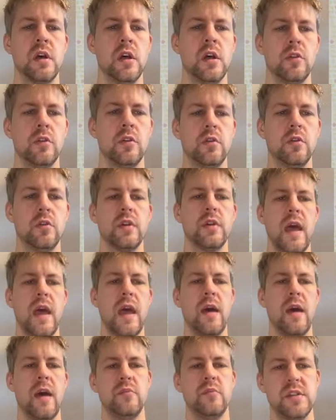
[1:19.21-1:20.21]

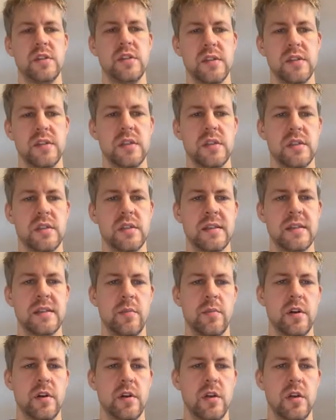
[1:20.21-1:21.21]
non-empty
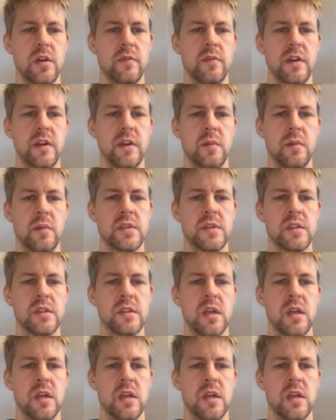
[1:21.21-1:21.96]
subarray of nums